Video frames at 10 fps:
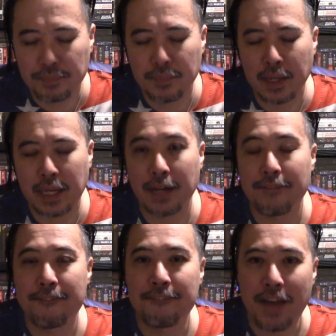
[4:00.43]

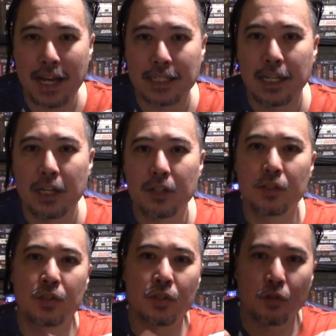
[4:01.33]
affect
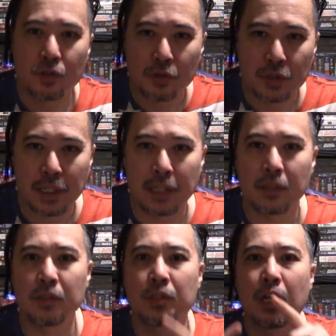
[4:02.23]
social
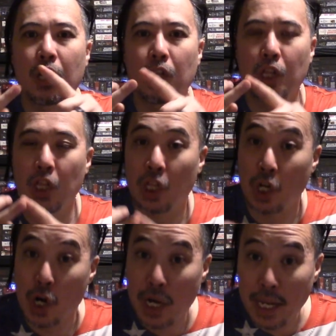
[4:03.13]
skills,
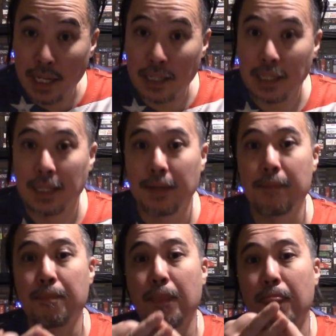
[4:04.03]
learning,
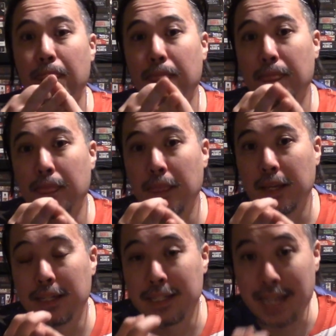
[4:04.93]

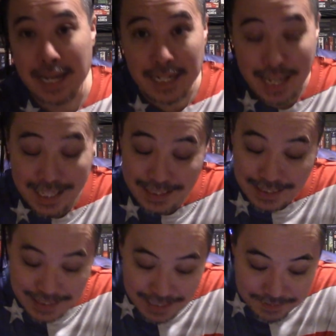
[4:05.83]
day-to-day
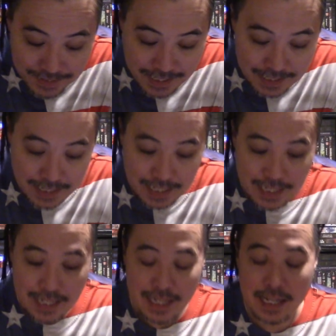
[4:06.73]
living.
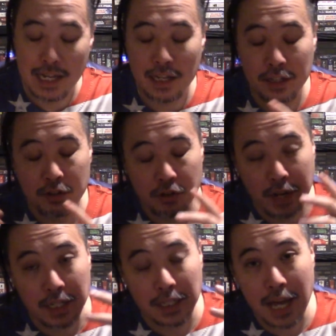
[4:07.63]
It can create
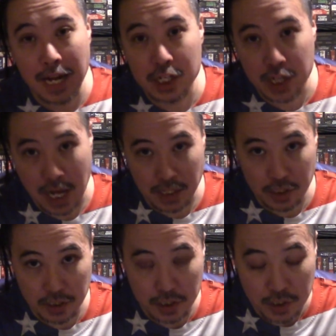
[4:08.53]
a lot of
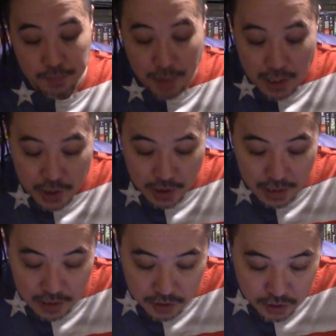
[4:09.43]
challenges,
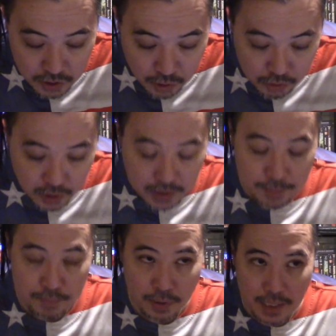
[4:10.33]
especially socially.
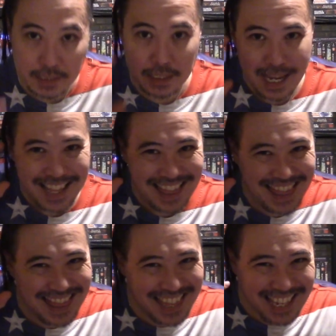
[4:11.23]
Plus,
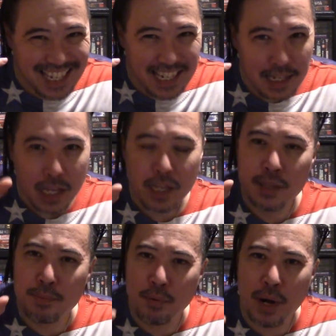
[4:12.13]
thinking, the
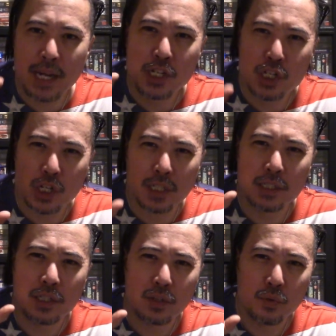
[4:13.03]
brain
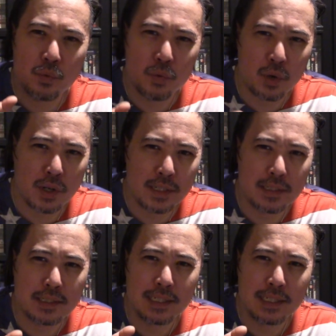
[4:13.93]
just works